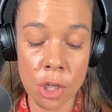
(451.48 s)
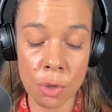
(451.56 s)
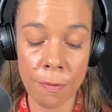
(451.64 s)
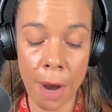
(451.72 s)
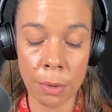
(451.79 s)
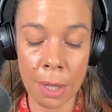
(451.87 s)

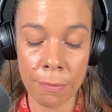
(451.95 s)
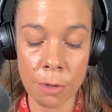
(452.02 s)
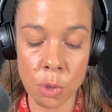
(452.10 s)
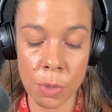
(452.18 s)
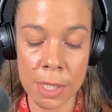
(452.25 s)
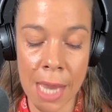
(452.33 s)
initial viral
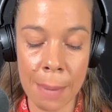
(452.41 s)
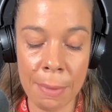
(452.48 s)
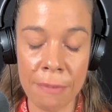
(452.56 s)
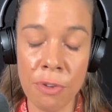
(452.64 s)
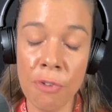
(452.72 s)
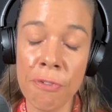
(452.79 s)
levels were the
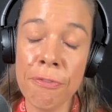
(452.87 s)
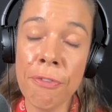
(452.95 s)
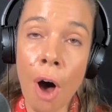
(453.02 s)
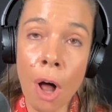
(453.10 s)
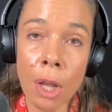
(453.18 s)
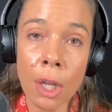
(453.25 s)
same. If you
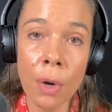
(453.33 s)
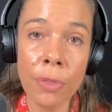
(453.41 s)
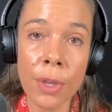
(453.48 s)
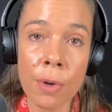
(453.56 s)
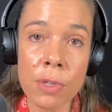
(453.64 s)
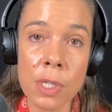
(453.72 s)

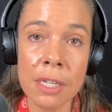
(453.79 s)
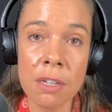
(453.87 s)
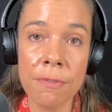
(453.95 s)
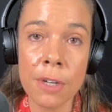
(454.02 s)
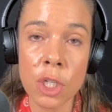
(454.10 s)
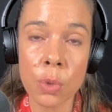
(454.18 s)
followed those
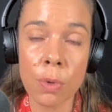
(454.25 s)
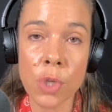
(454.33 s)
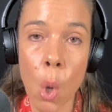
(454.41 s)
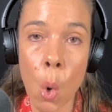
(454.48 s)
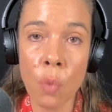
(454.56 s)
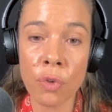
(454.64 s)

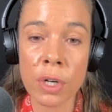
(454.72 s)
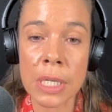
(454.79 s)
individuals